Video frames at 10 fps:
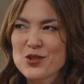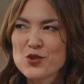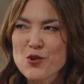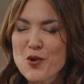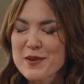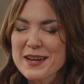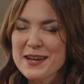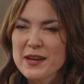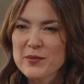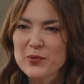Do
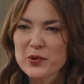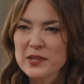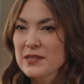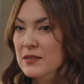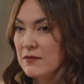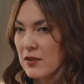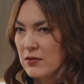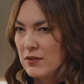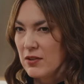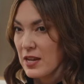OpenAI employees still
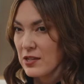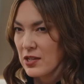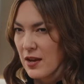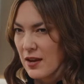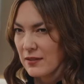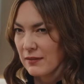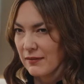vote on AGI,